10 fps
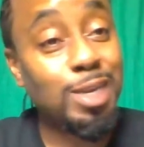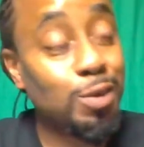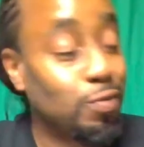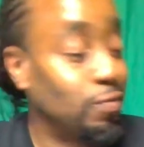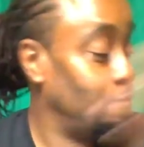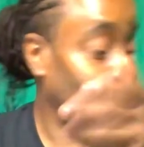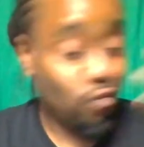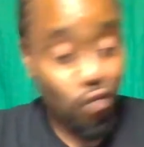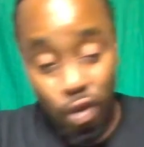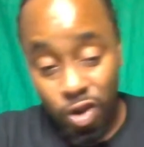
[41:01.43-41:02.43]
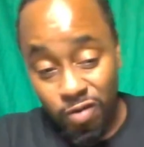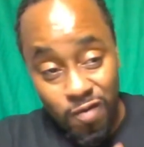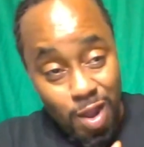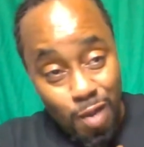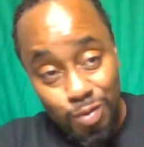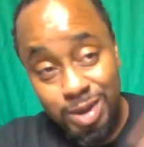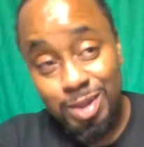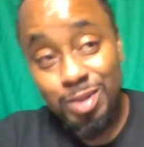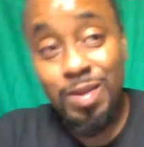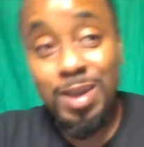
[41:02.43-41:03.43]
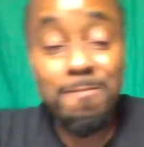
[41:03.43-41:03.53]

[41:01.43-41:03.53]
too, walking around with the joint.